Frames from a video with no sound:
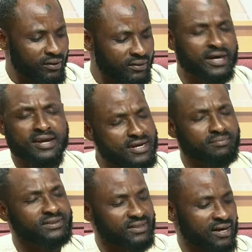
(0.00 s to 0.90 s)
ye nim
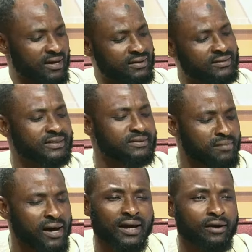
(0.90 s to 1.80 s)
say this
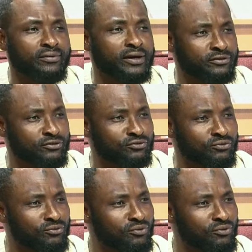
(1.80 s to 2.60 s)
man Haruna Iddrisu